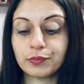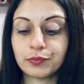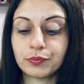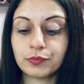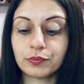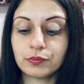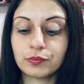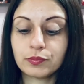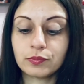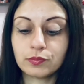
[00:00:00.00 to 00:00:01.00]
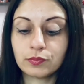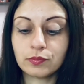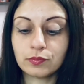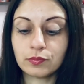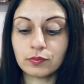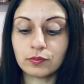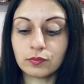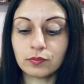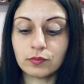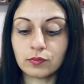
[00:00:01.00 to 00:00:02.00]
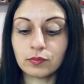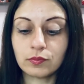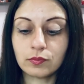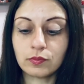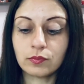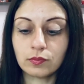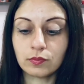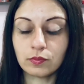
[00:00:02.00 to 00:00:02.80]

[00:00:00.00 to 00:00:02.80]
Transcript: (silence)